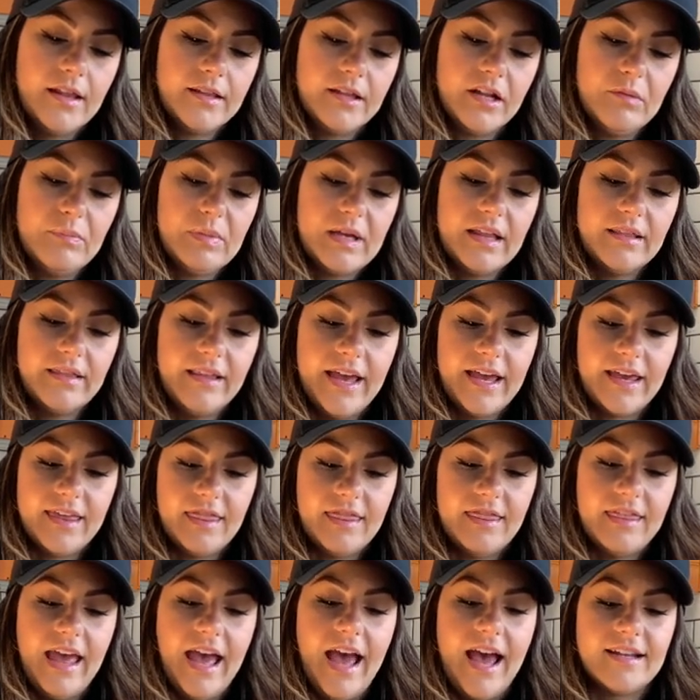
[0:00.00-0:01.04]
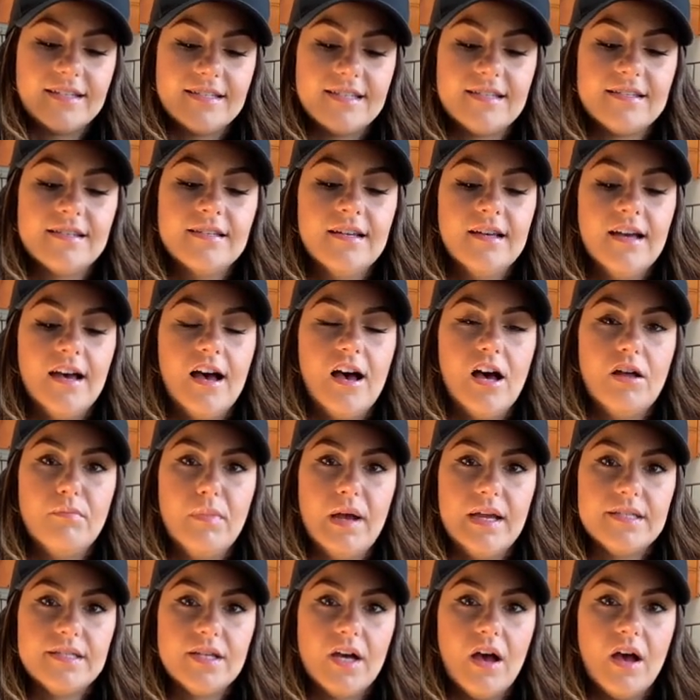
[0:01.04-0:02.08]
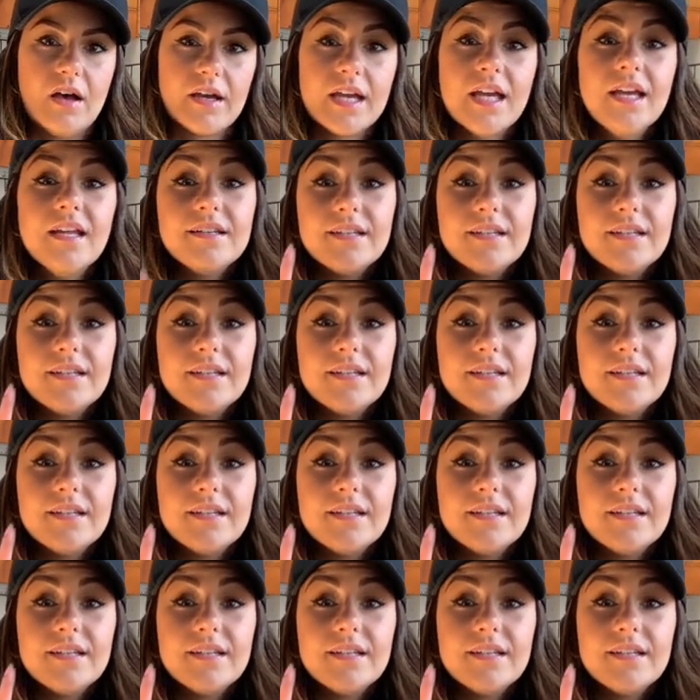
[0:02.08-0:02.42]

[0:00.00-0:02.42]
little bit like that on my dog.